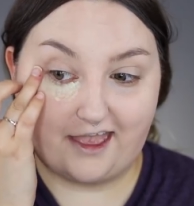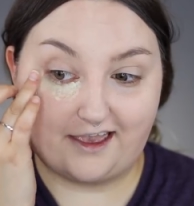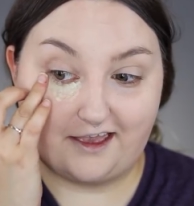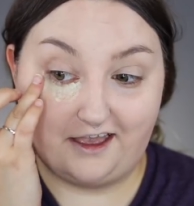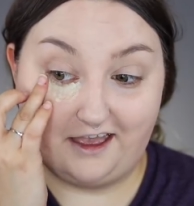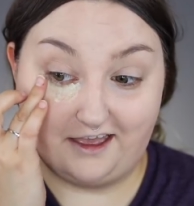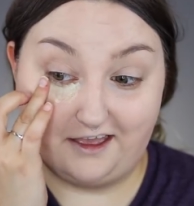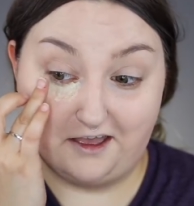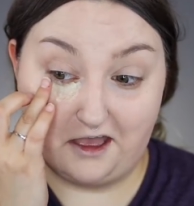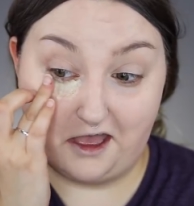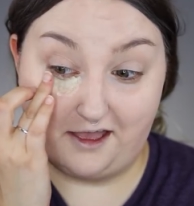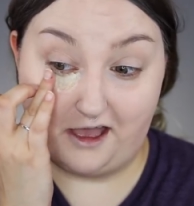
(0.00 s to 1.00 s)

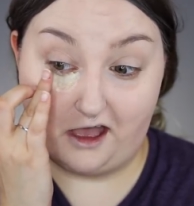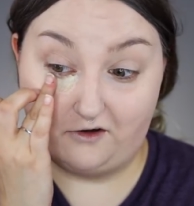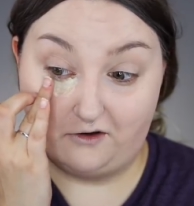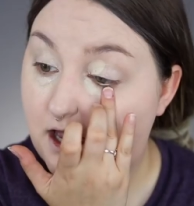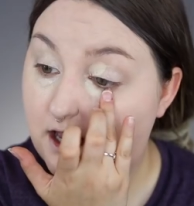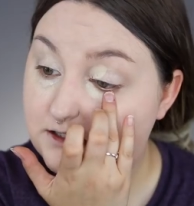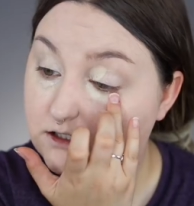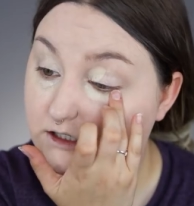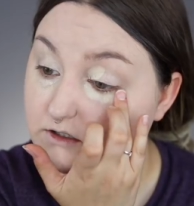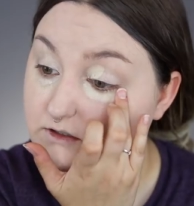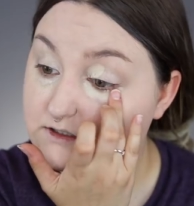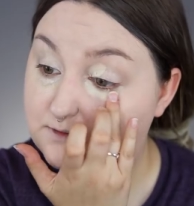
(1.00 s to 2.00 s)
Ew! It's
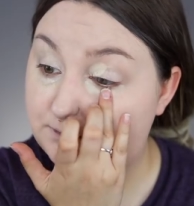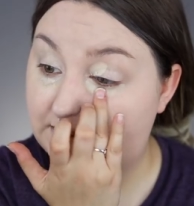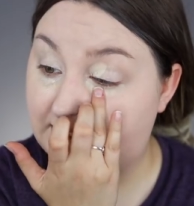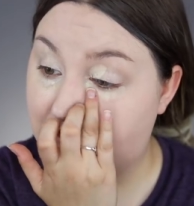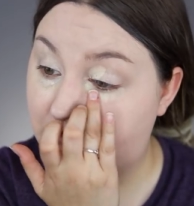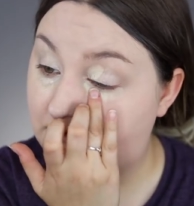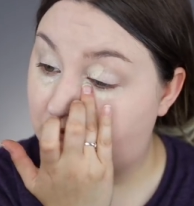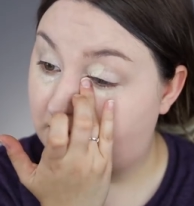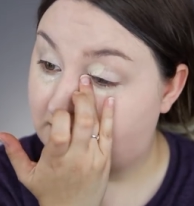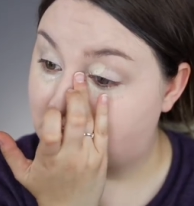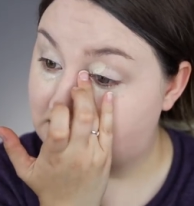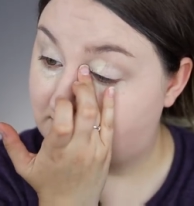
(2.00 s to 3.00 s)
hard to explain
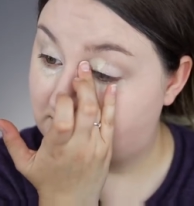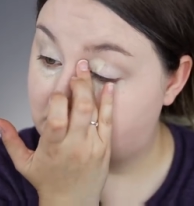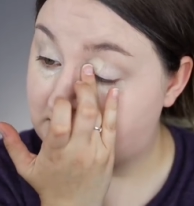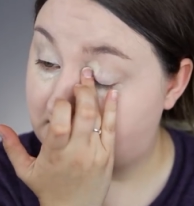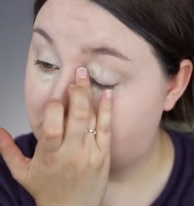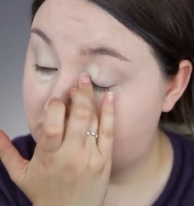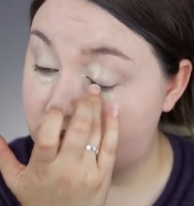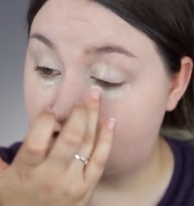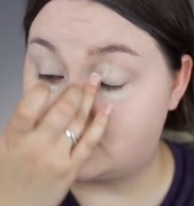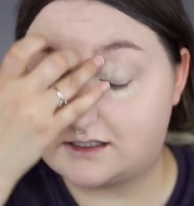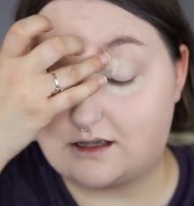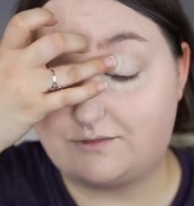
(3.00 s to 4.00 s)
what this feels like. There's
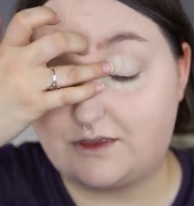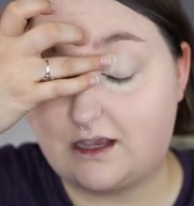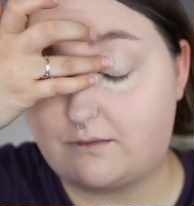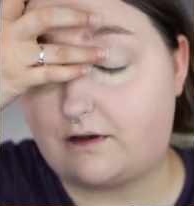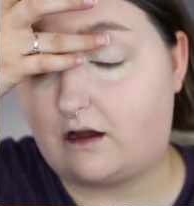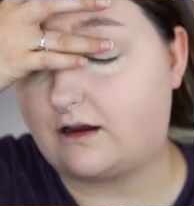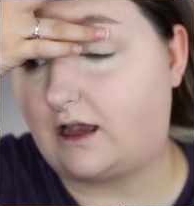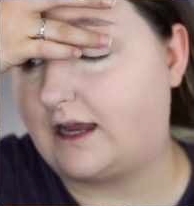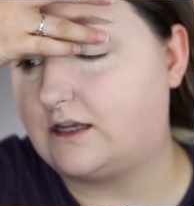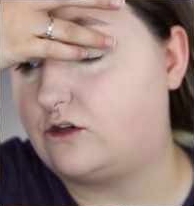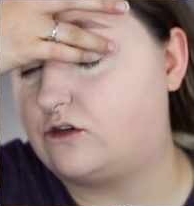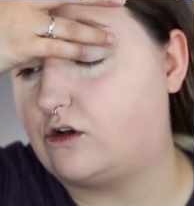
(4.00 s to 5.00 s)
just something about it
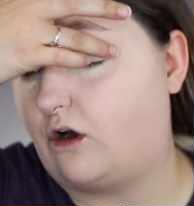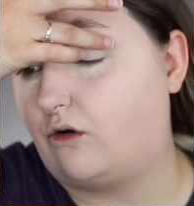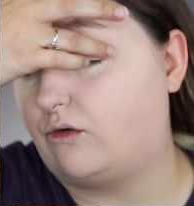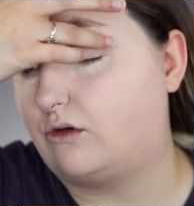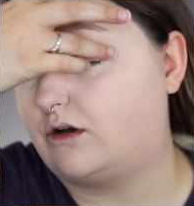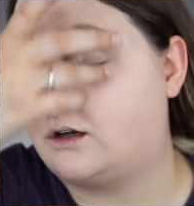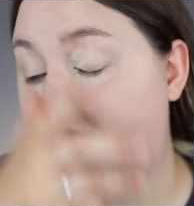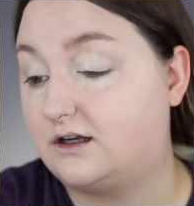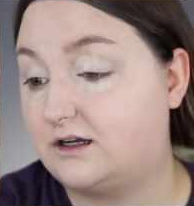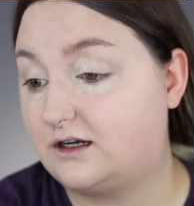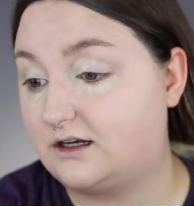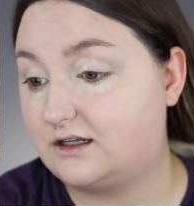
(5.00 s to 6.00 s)
I don't
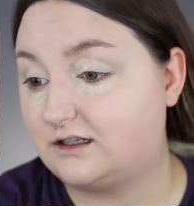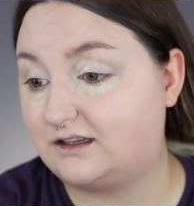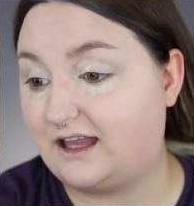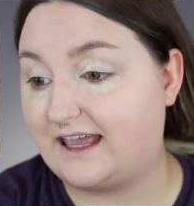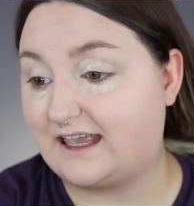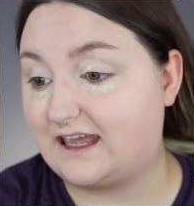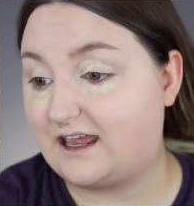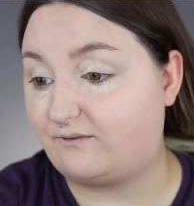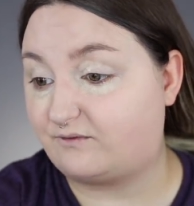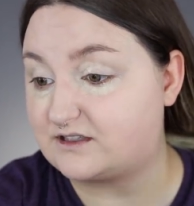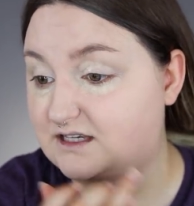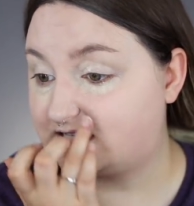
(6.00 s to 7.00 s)
like. It
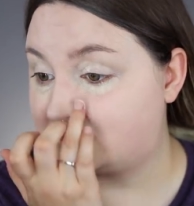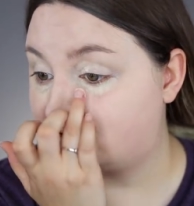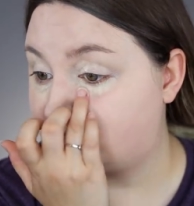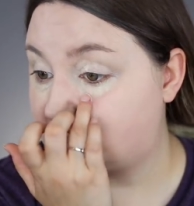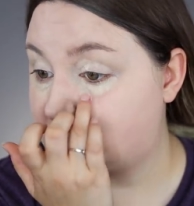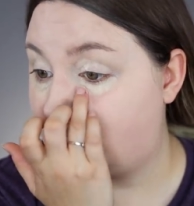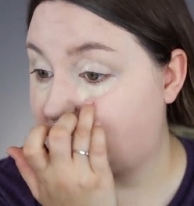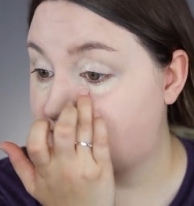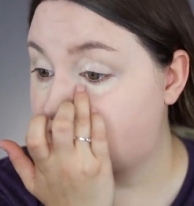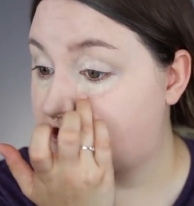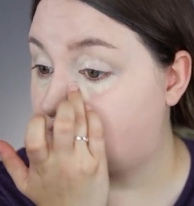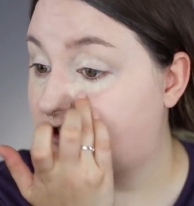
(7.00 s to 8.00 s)
emphasizes my
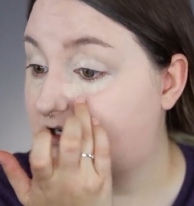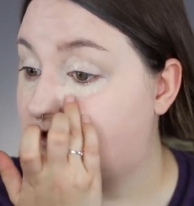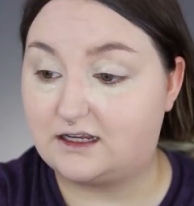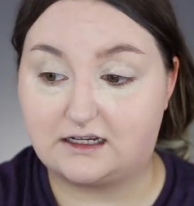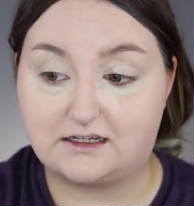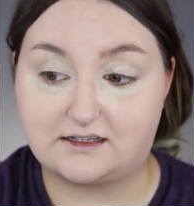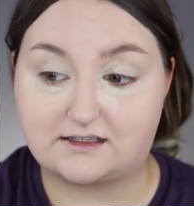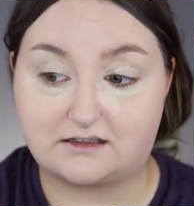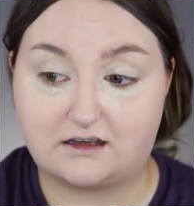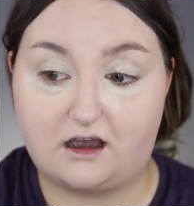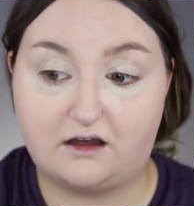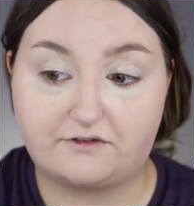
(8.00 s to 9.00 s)
texture. It
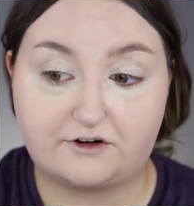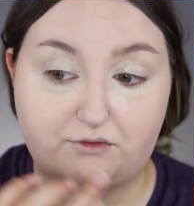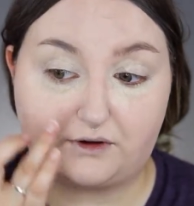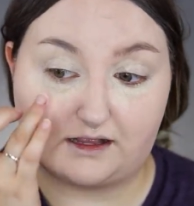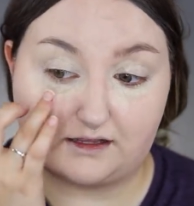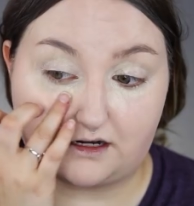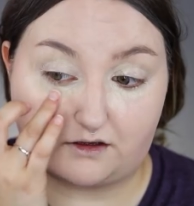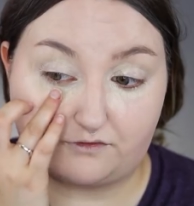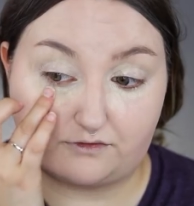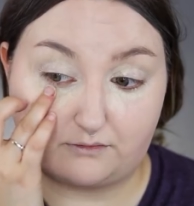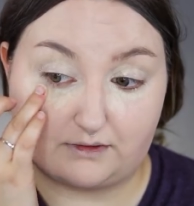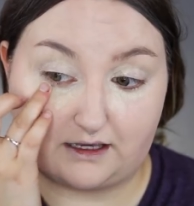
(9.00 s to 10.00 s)
doesn't cover well enough
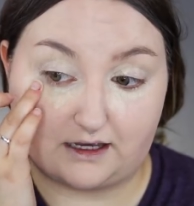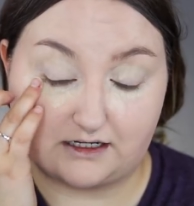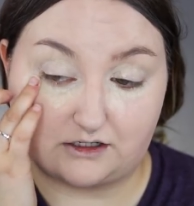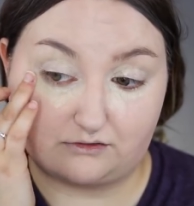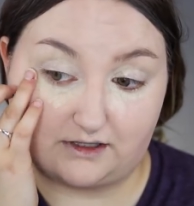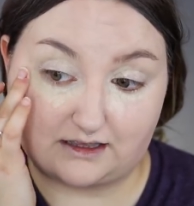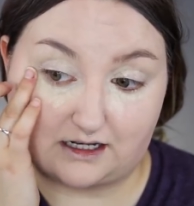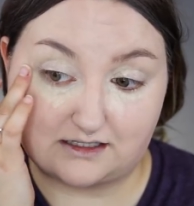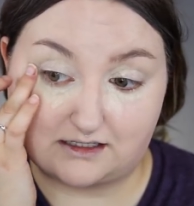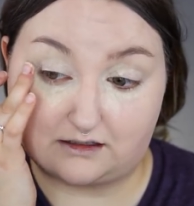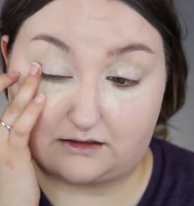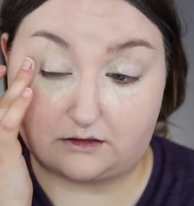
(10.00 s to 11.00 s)
for me. I don't like that
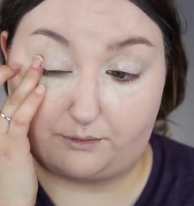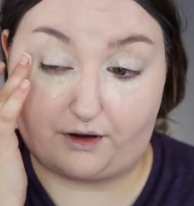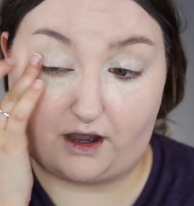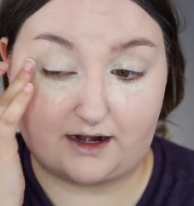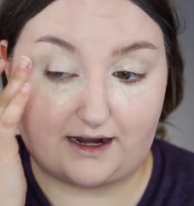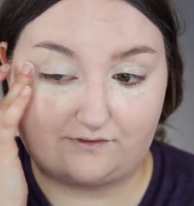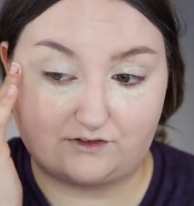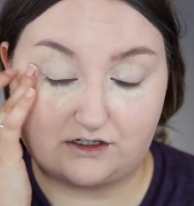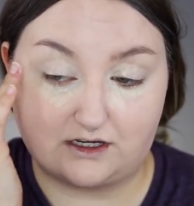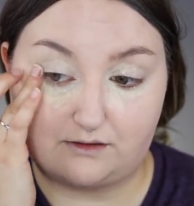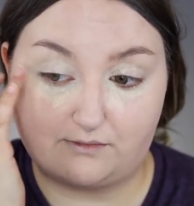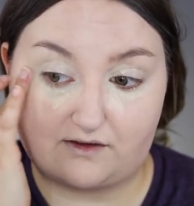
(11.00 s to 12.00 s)
it's in a little pot I have to
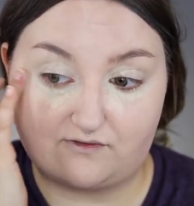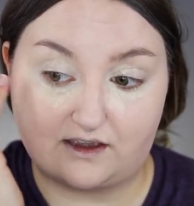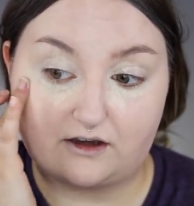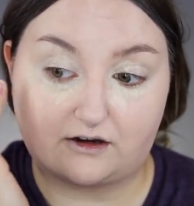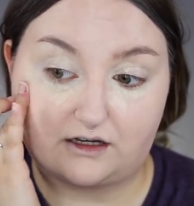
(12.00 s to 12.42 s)
dig my finger